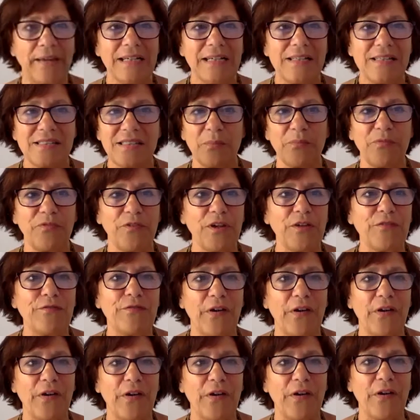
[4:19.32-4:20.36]
something
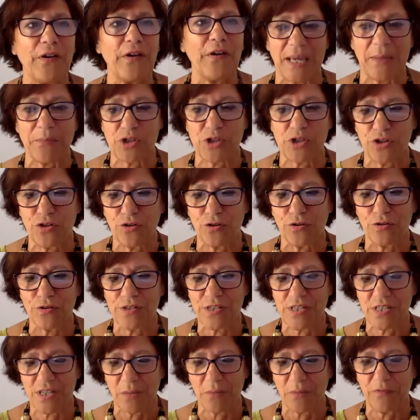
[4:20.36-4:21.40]
very exceptional,
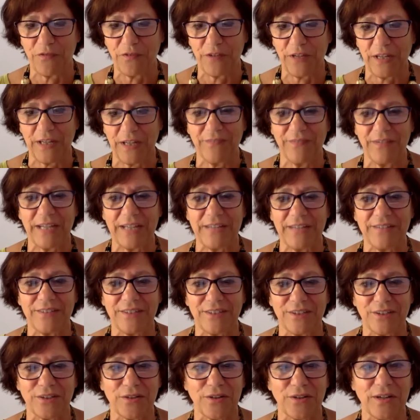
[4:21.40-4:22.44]
something that
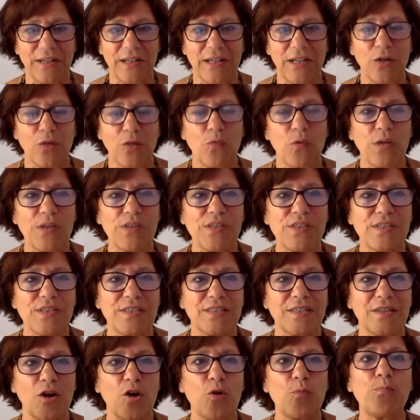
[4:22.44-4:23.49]

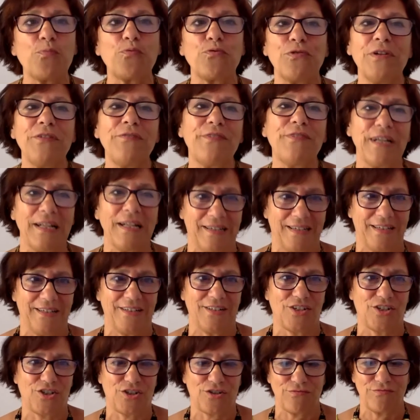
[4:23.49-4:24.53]
was a
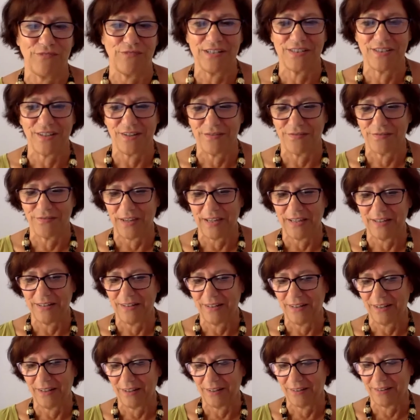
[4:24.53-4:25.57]
privilege rather
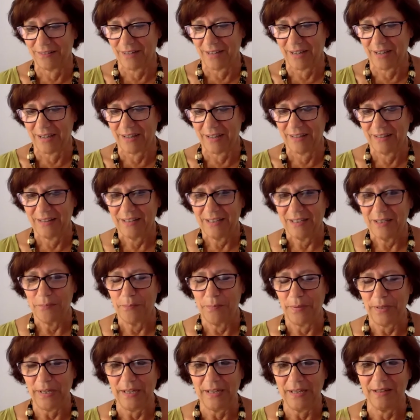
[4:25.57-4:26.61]
than
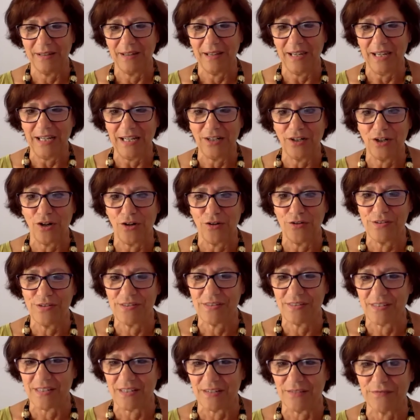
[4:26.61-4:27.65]
being
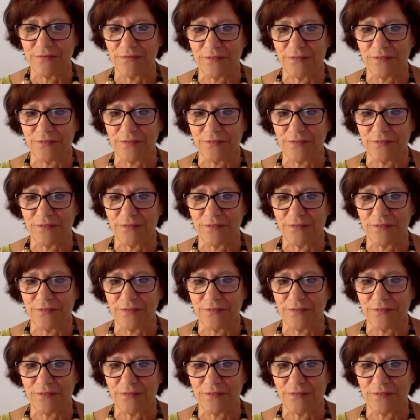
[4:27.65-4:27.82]
inclusive.